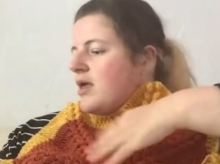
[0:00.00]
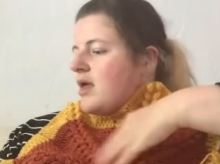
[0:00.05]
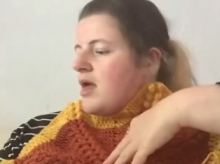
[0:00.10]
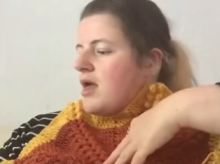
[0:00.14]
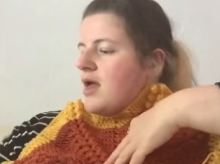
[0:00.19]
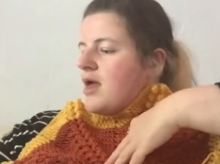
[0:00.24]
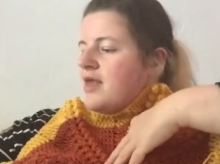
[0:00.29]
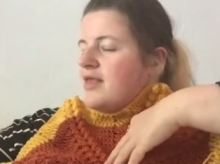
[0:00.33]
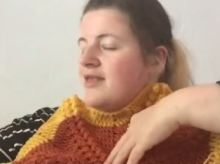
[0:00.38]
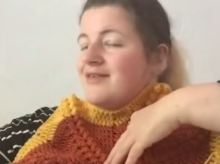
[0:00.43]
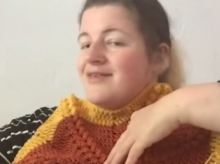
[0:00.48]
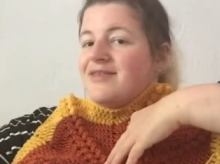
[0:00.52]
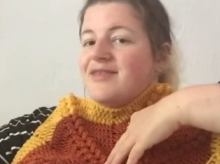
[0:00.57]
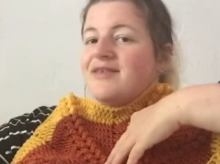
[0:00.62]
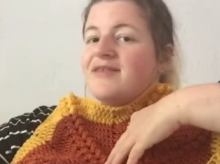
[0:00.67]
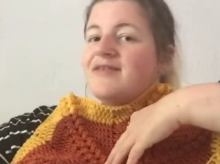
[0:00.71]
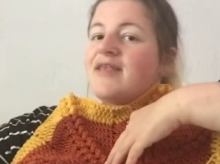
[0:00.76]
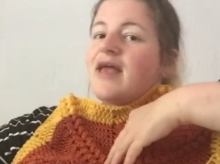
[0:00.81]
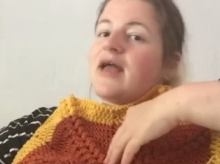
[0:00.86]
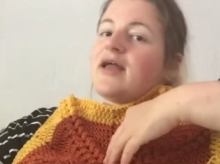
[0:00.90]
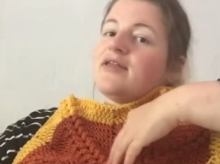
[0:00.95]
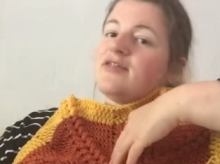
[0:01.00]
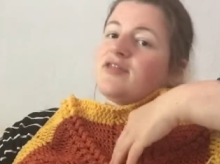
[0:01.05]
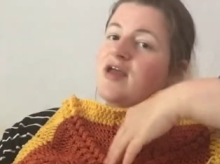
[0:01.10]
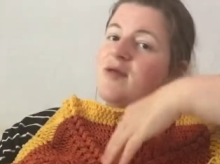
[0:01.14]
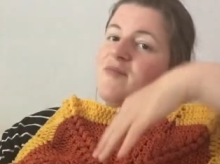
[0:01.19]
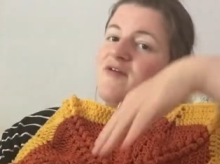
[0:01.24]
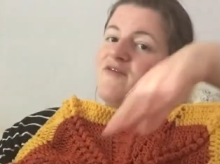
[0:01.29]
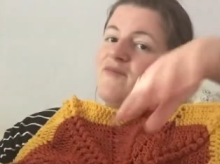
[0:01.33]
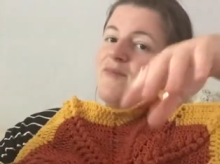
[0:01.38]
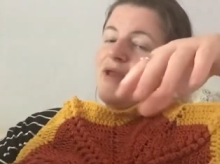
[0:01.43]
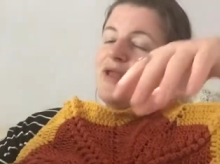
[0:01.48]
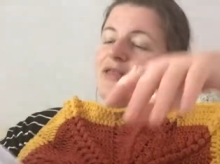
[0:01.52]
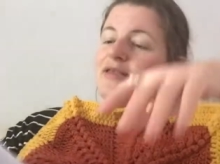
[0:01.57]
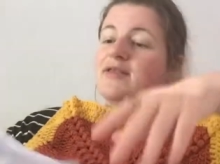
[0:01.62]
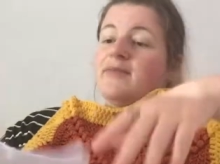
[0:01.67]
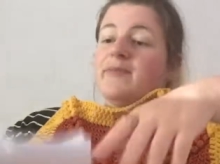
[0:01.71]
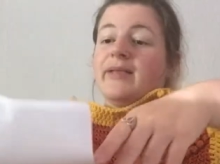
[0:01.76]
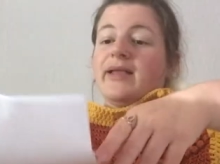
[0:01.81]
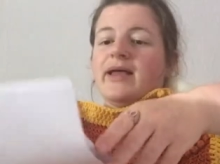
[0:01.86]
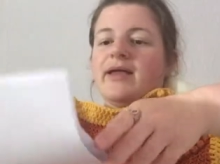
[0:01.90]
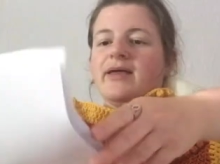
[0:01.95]
Uh, this is the second time I've made
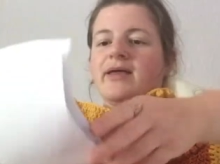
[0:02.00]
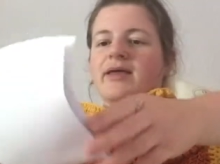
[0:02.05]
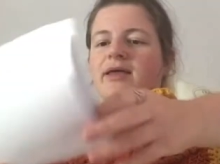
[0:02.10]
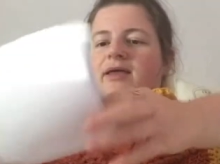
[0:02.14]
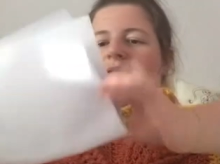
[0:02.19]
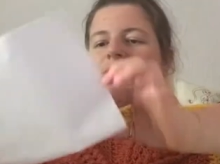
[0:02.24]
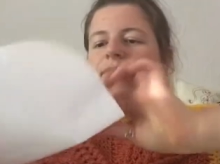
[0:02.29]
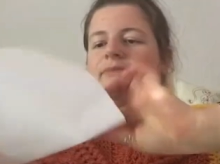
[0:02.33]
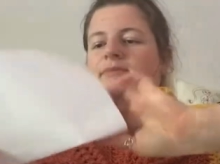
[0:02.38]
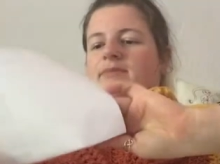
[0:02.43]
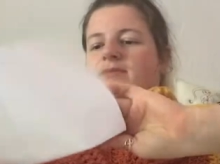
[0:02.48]
this blanket.